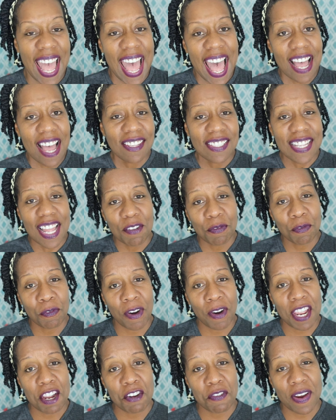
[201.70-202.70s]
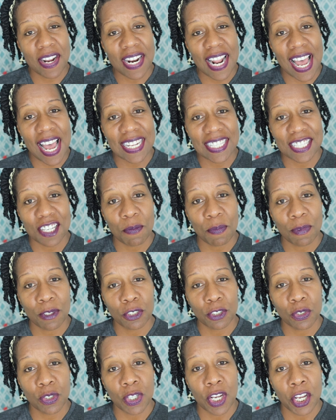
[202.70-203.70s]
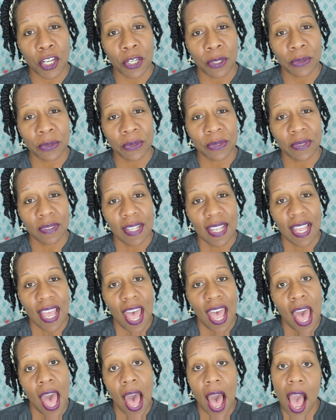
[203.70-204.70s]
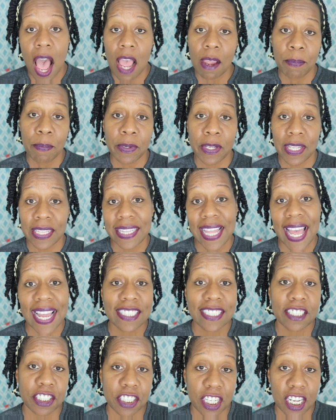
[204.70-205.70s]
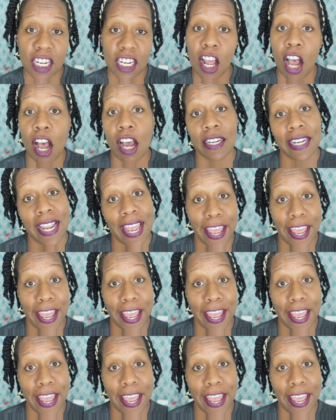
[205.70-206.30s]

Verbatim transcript: How's that Frank Red Hot's commercial go? I put that on